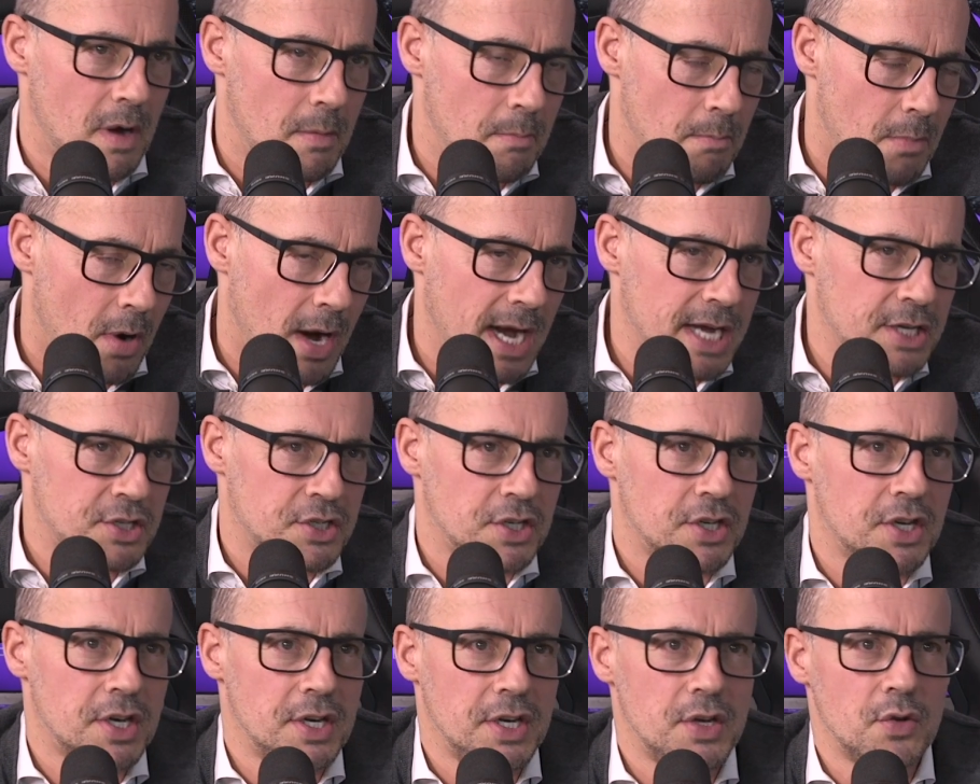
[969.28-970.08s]
my
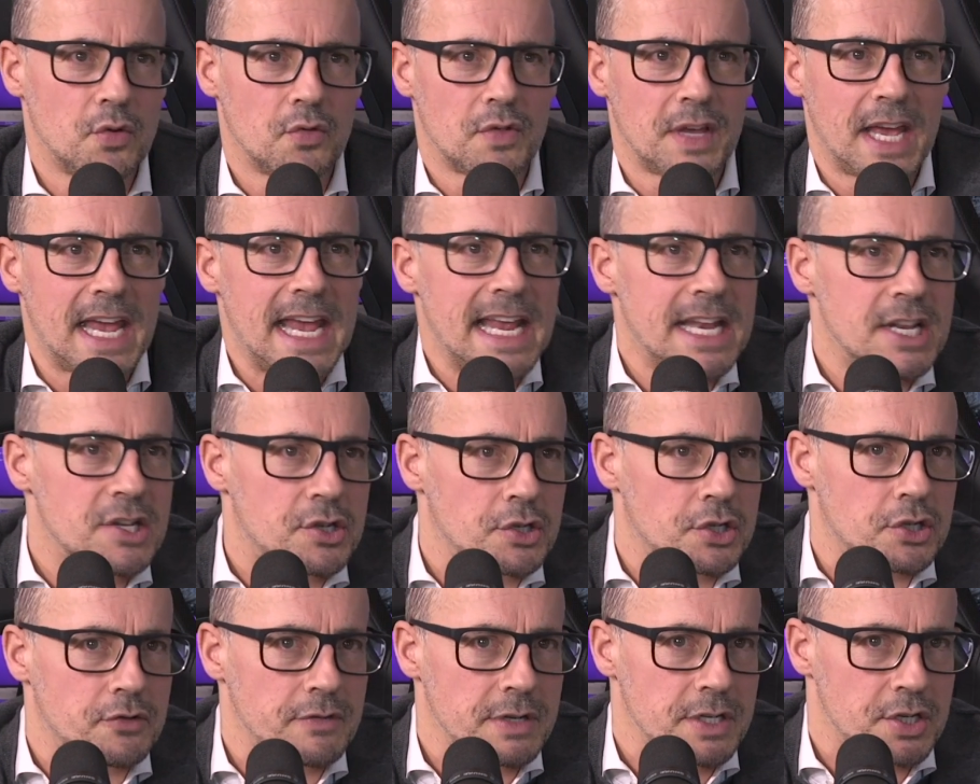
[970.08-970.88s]
journey or the
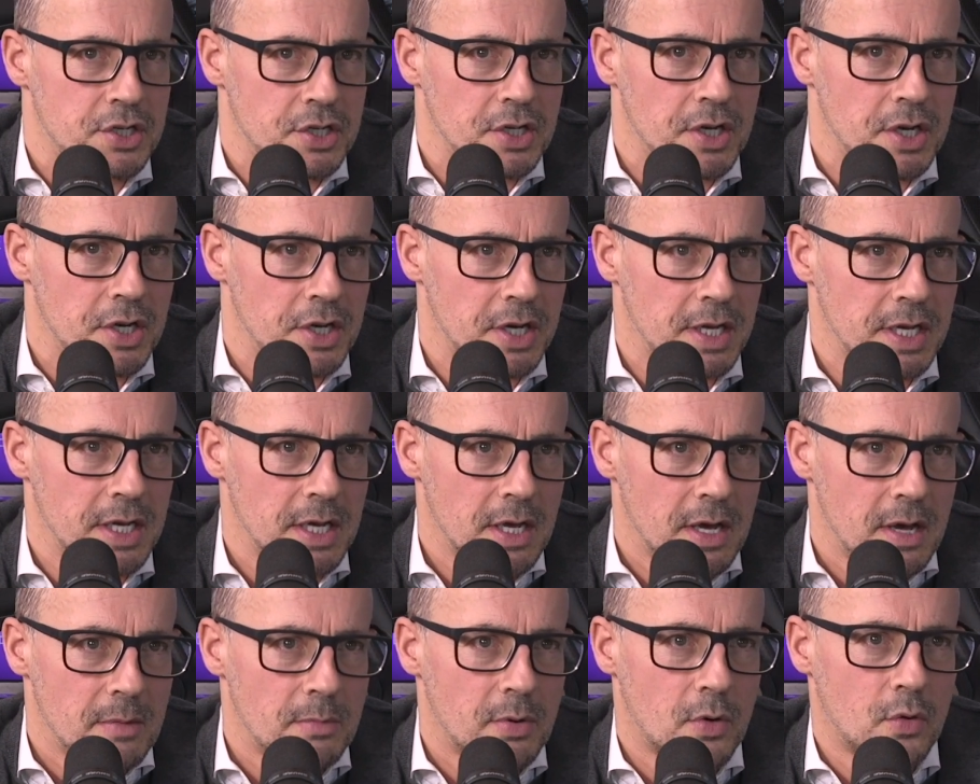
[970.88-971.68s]
industry's journey,
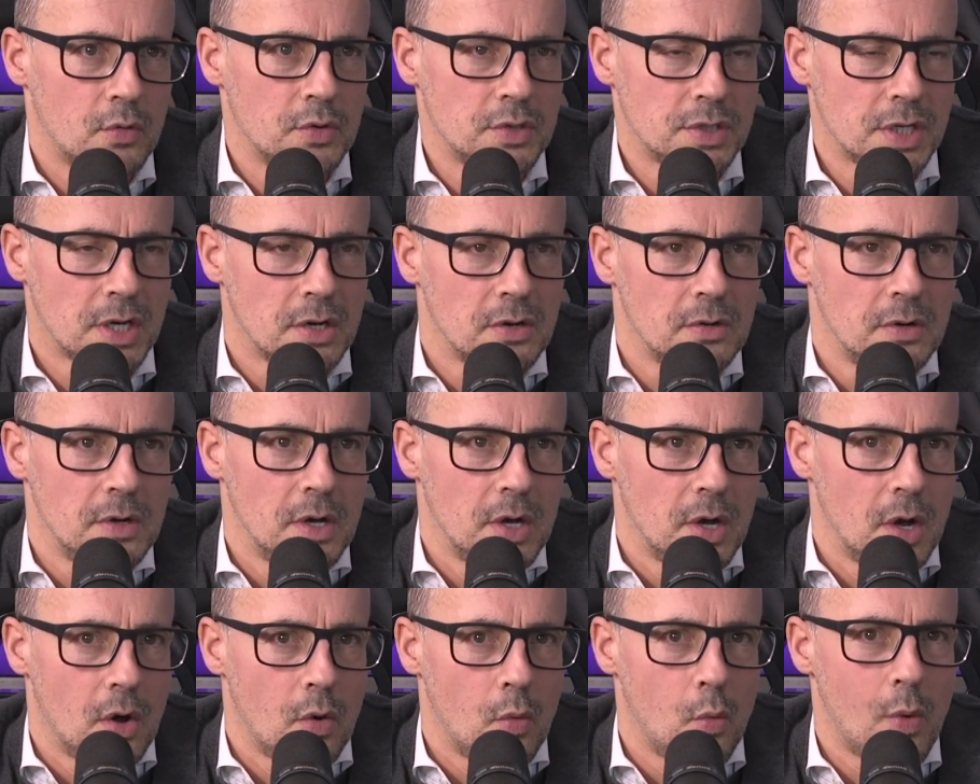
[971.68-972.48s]
but also
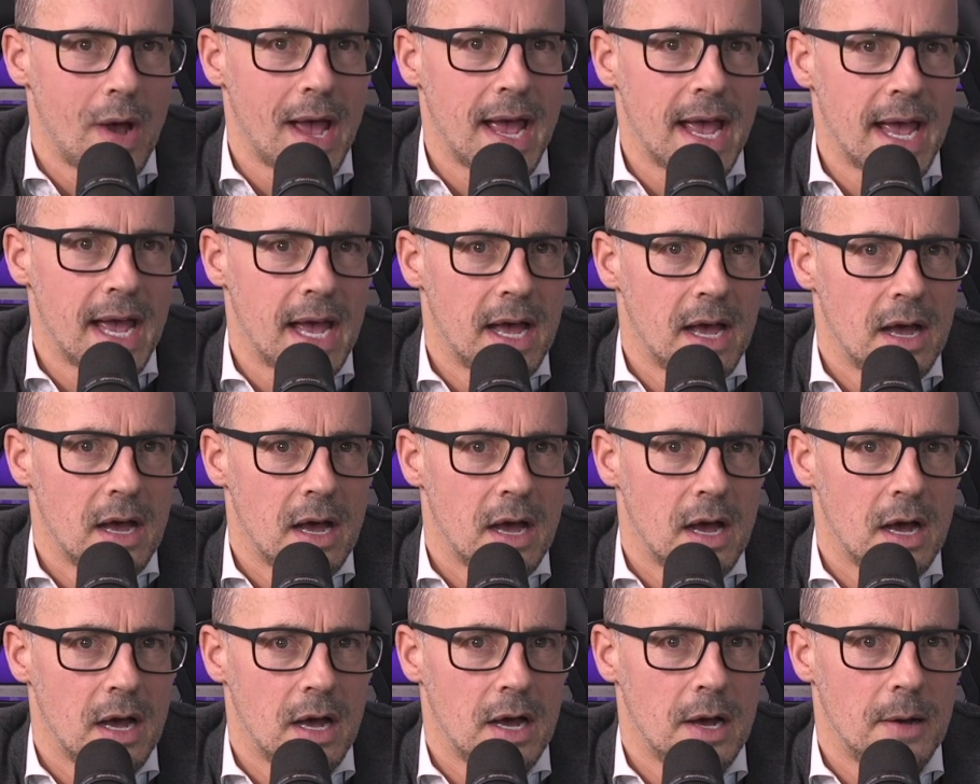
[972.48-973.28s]
where
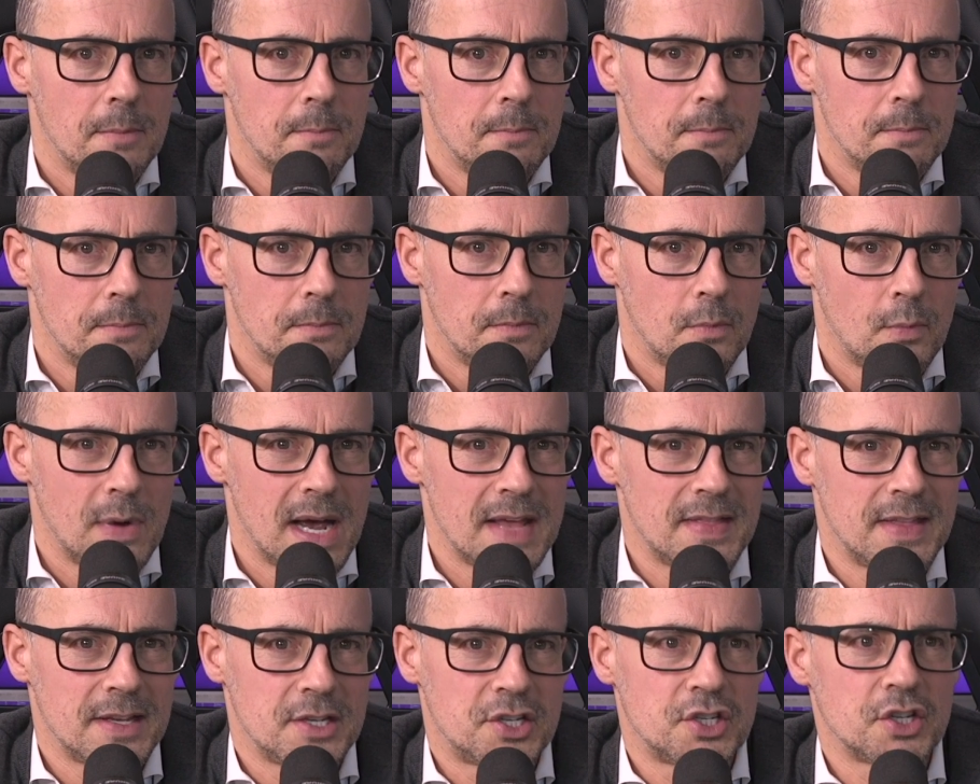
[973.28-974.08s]
um, where
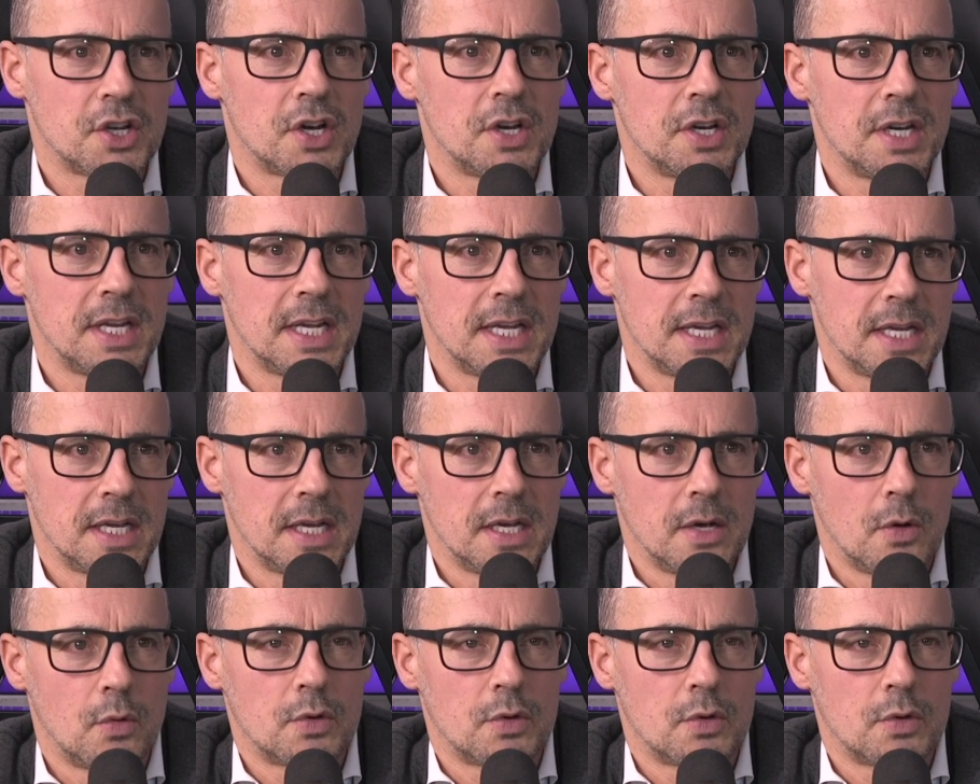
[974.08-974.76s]
the journey,